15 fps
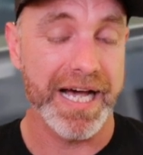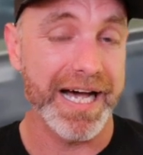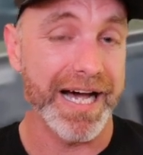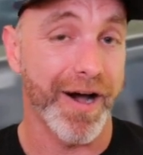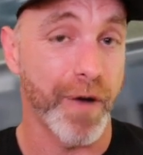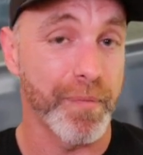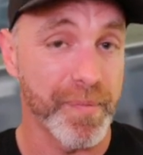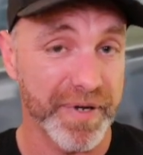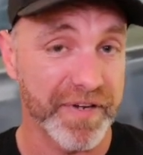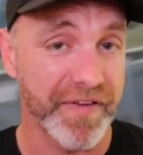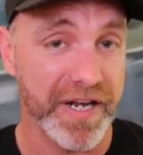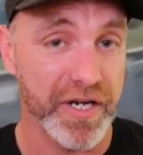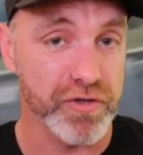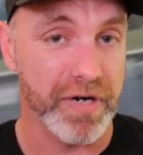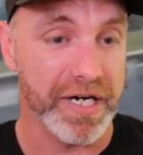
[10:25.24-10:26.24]
I'm a big
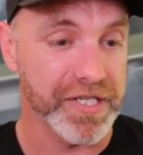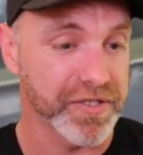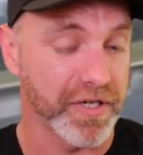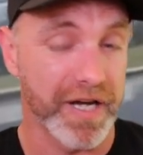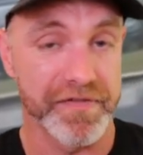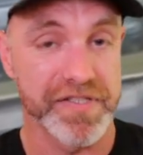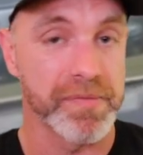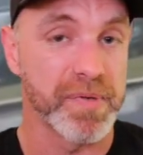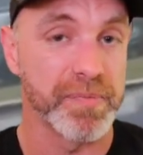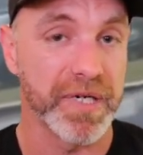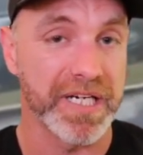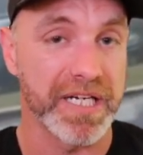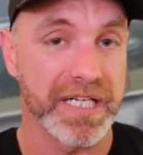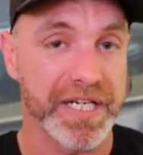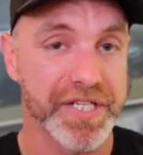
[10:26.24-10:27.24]
fan of trucks. I have some in my
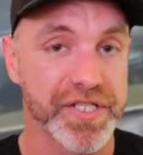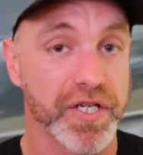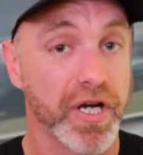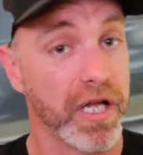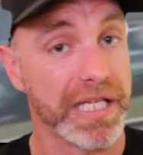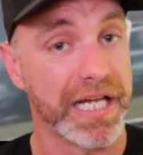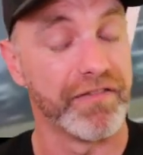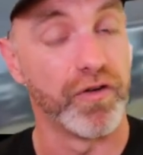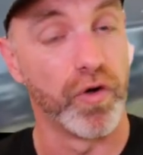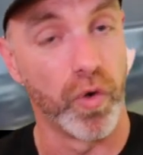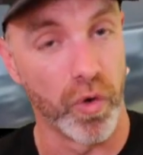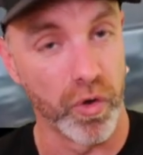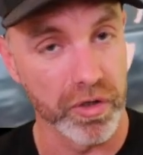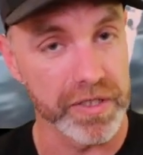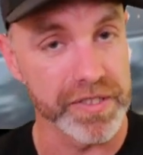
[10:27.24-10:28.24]
collection. I love
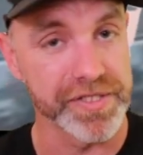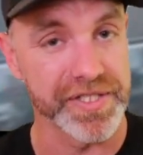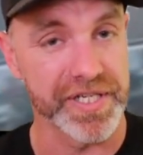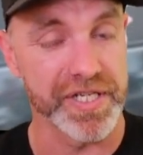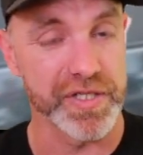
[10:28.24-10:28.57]
haulers